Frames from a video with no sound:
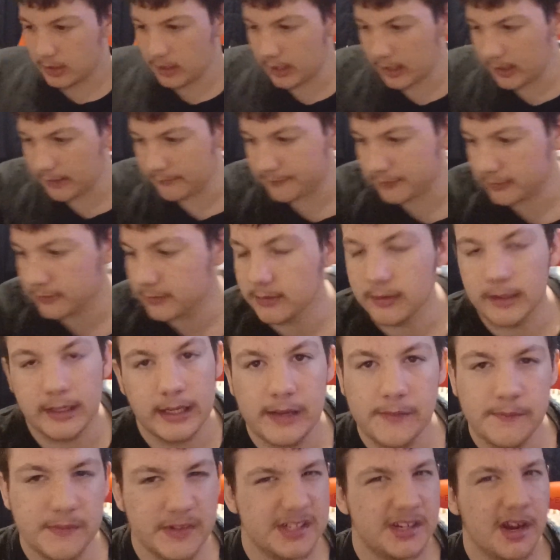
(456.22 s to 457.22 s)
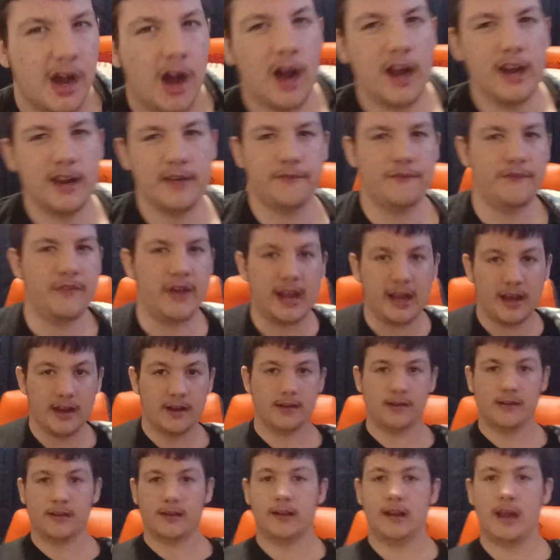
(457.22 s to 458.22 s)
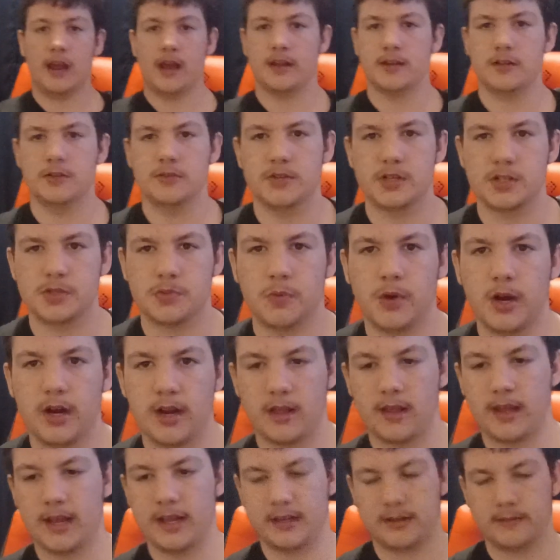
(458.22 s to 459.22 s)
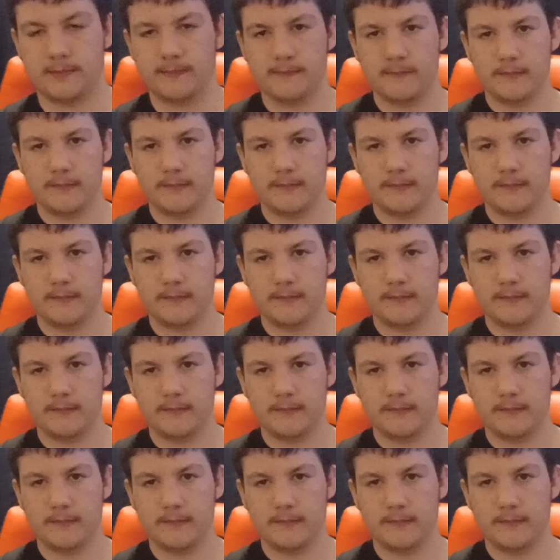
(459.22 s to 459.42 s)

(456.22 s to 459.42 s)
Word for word: if you're even not a fan and you just want to like,